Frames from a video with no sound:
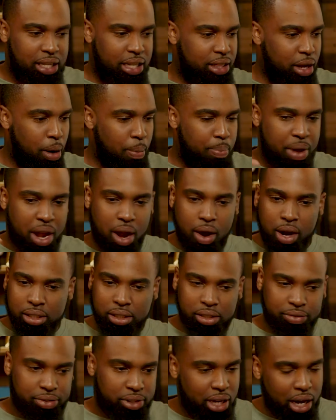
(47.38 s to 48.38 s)
that their
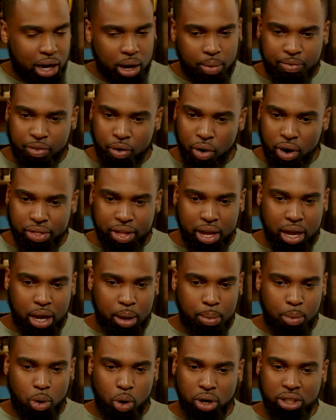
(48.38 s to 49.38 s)
parents have set up for
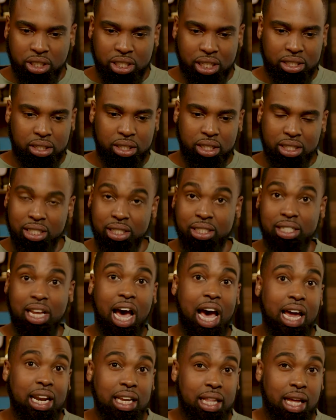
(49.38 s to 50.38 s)
them, or just the
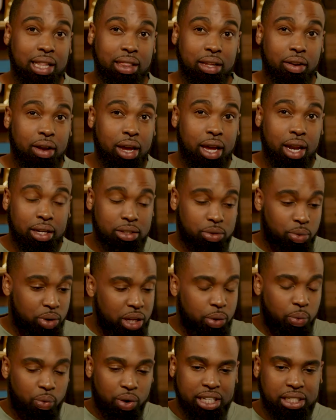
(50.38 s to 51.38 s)
society that they're in is
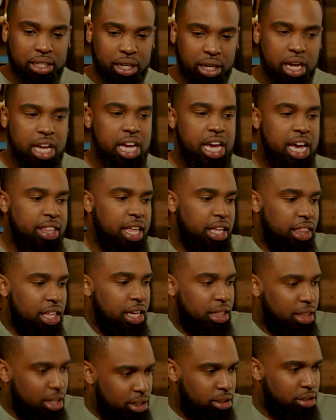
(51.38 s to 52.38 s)
really rigid, and they
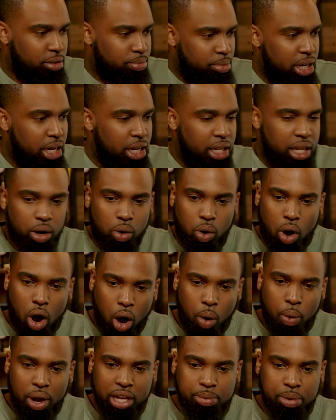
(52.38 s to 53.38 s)
think this is me and it'll
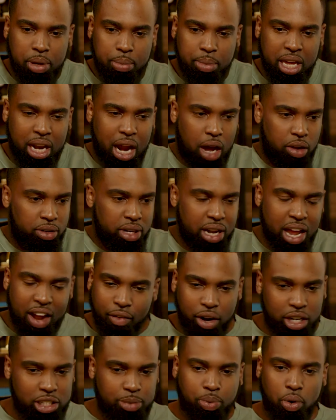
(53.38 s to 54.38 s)
always be me and I'll
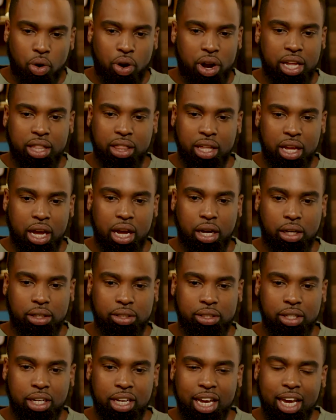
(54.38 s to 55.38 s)
never explore anything
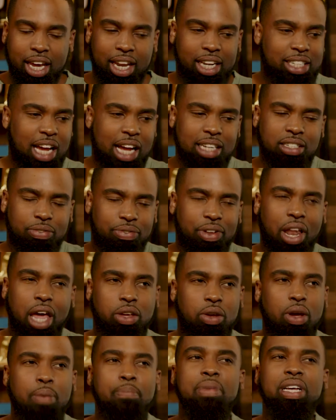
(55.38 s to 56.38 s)
else. And it's, I just feel
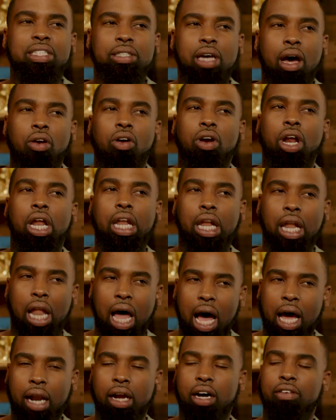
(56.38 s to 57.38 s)
like you can miss out on a
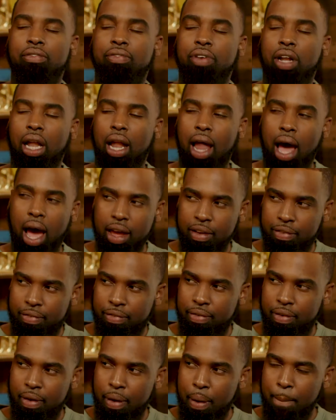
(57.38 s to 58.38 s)
lot of
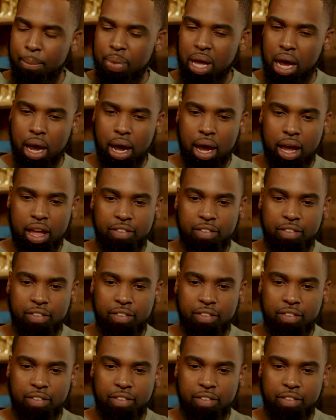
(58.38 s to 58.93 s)
life mm-hmm. uh,